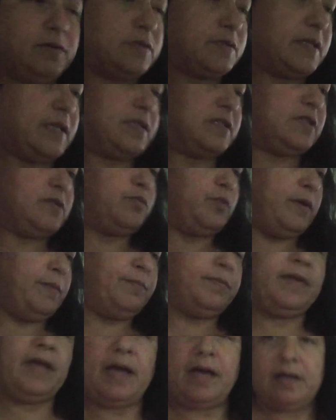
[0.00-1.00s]
is I
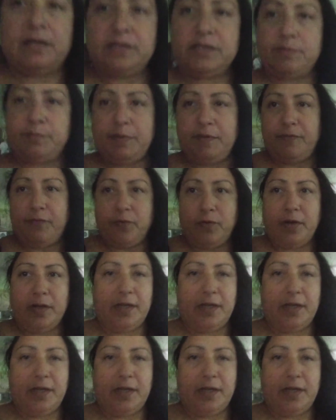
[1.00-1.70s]
sweep the house before